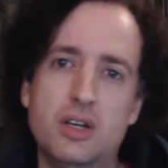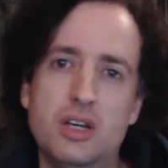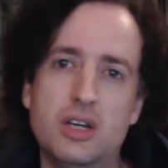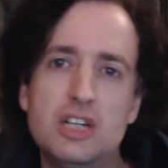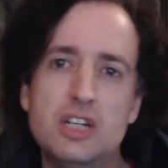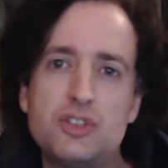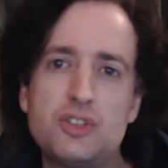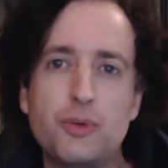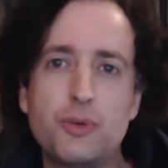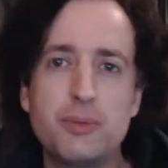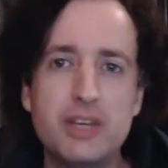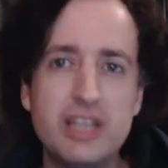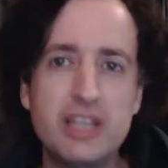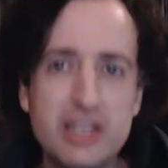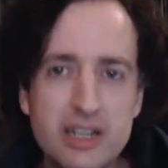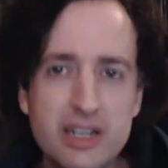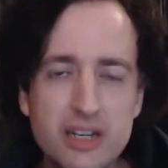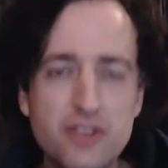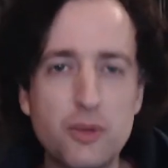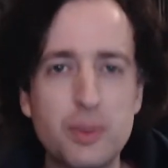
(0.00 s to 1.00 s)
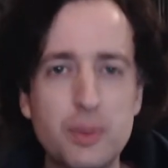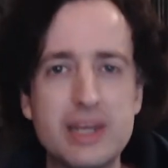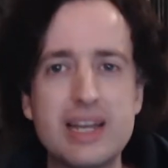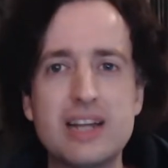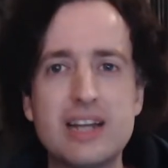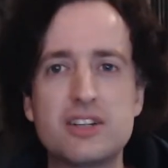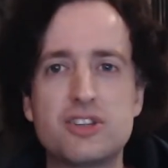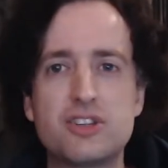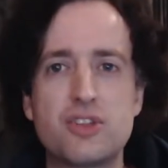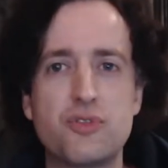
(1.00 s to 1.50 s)
It's from here that we
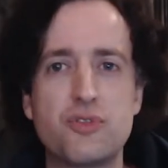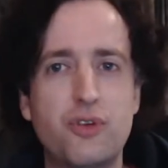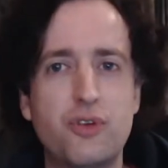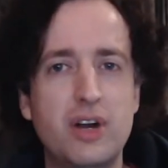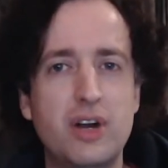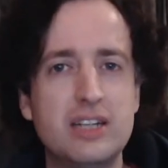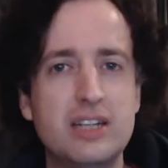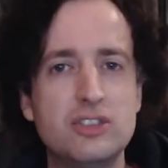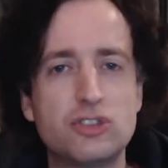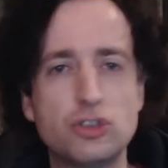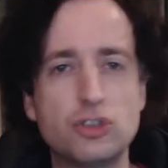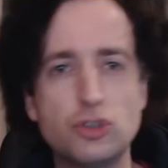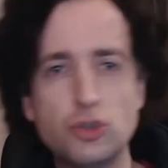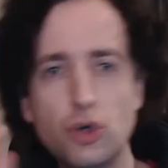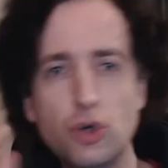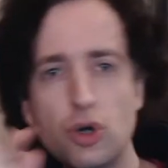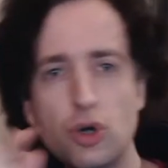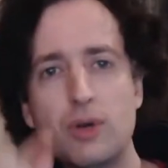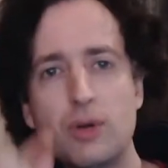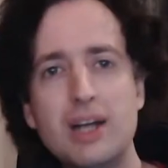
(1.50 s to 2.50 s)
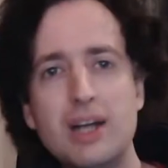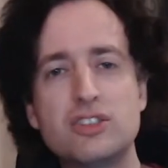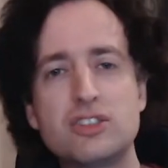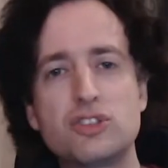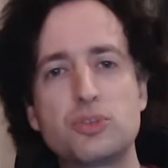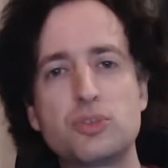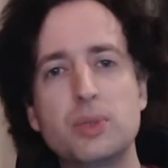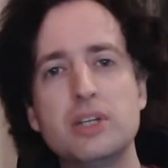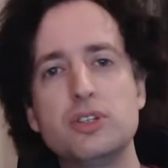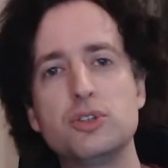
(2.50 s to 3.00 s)
get the phrase, your right to
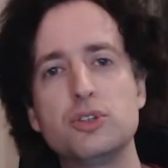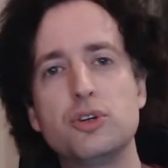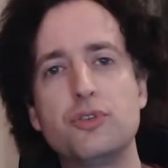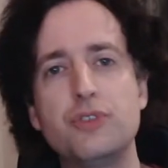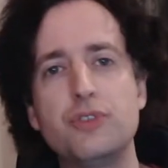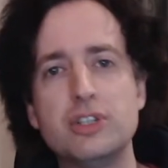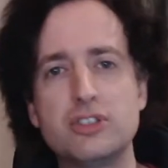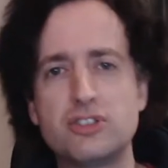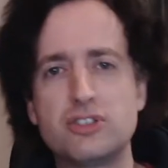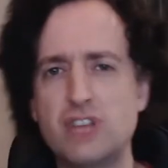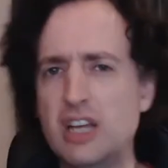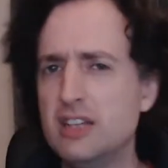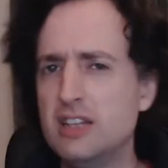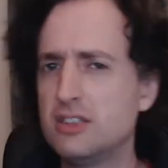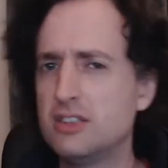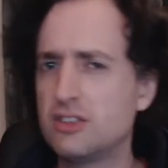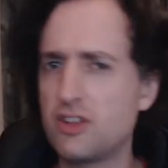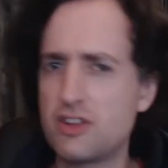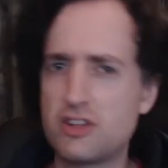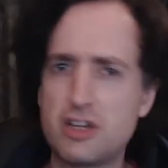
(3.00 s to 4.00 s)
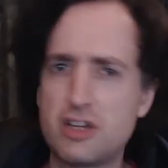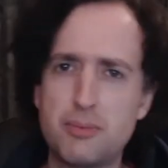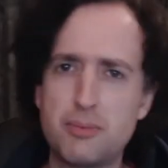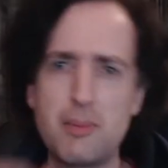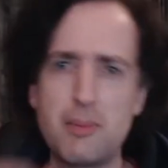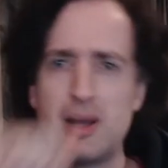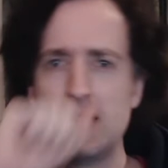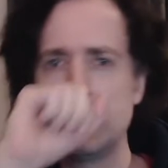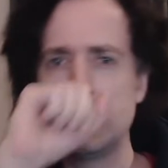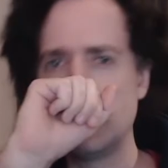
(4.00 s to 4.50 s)
swing your fists ends at the tip of
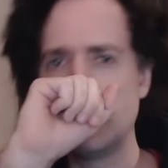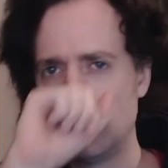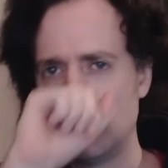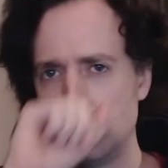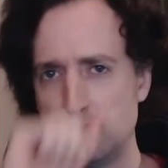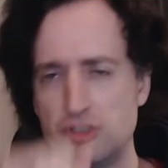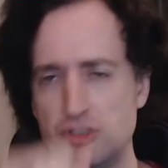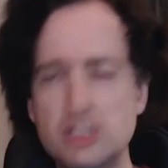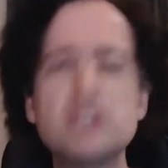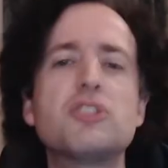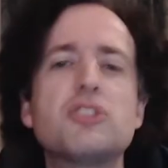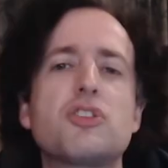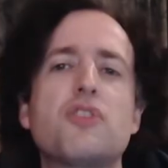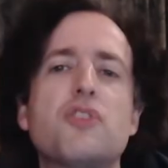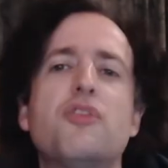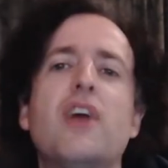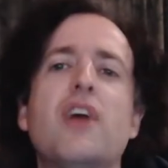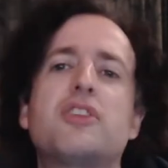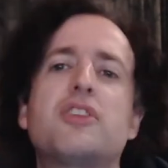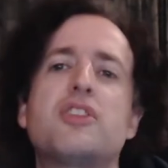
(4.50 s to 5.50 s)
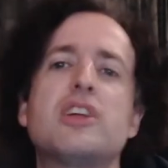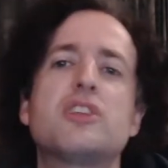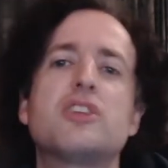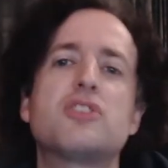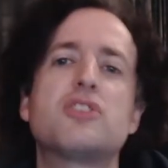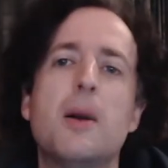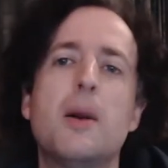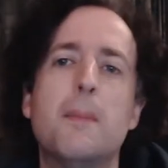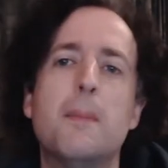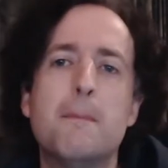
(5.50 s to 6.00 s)
my nose. It's the fact that it's
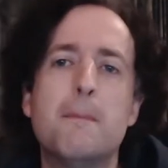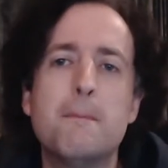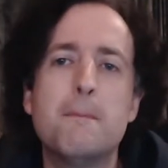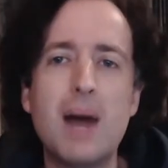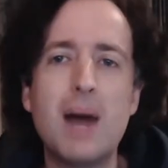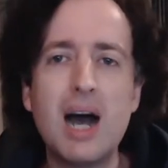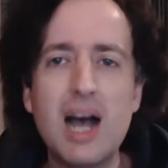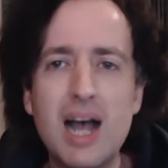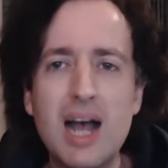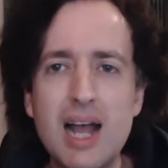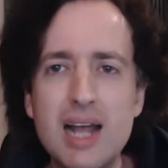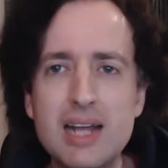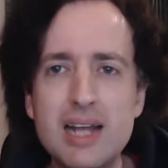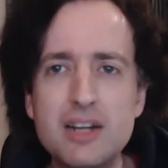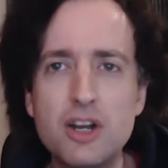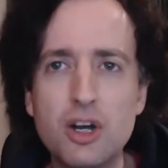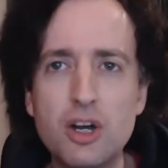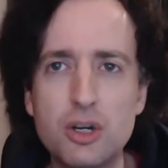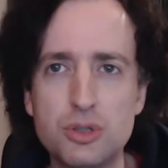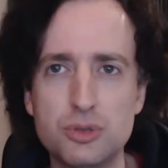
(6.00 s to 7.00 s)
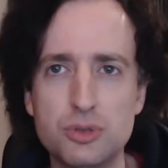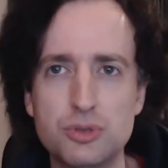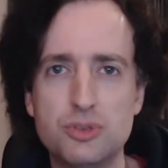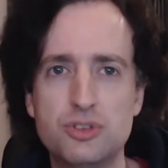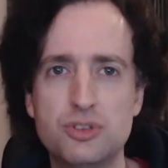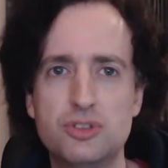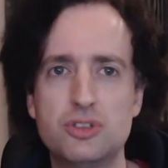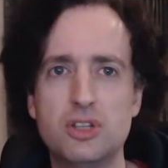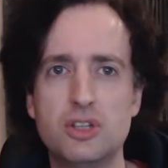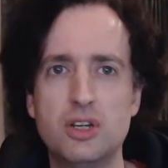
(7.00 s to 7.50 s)
my
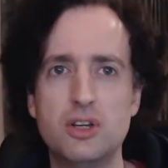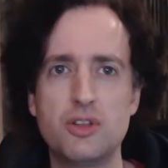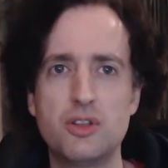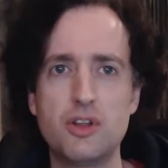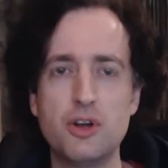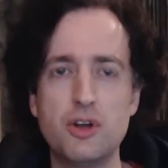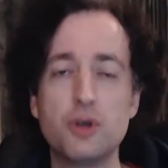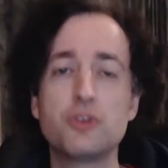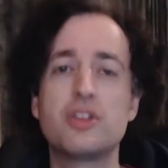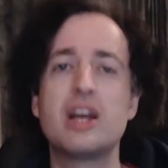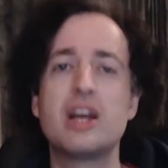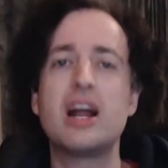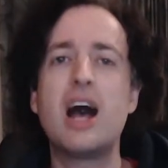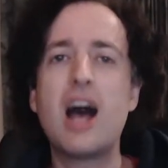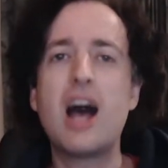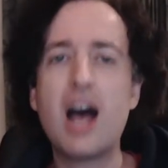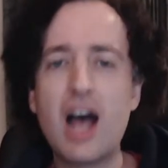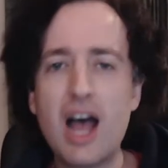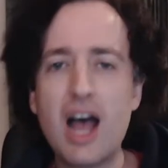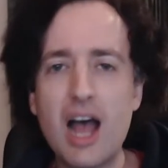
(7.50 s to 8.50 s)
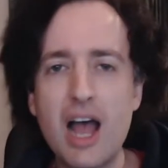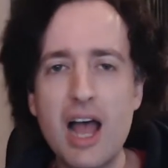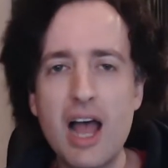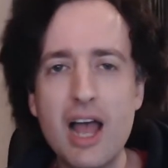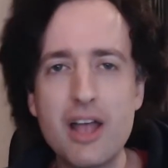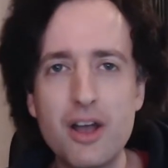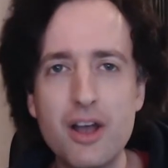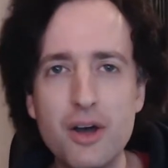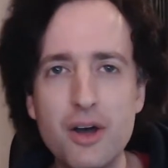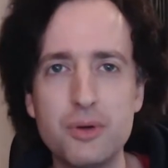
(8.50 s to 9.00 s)
nose, the nose that
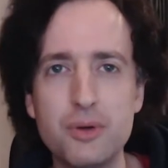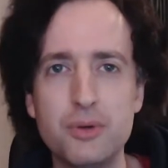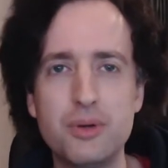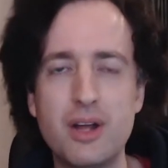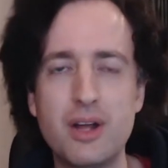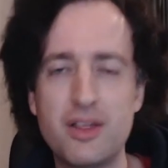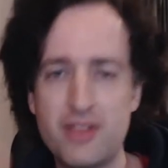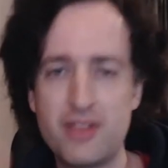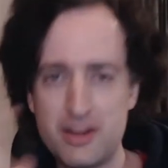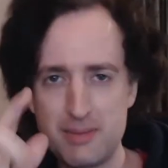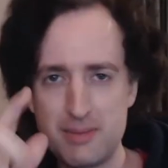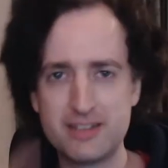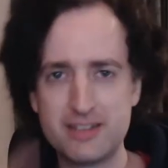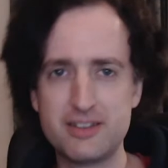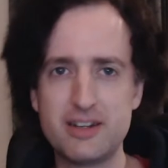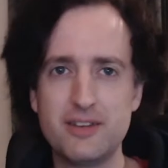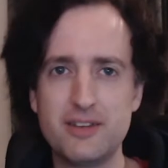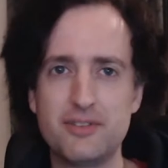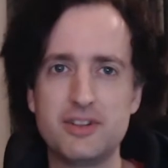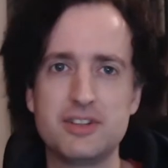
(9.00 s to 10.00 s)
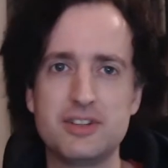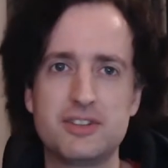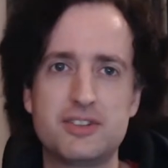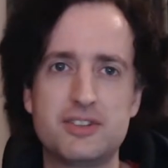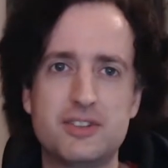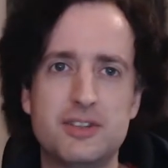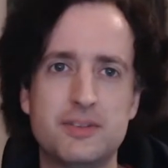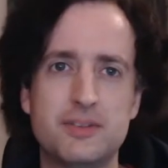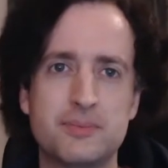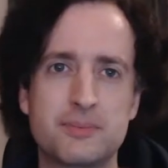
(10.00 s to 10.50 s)
I own, that makes the difference.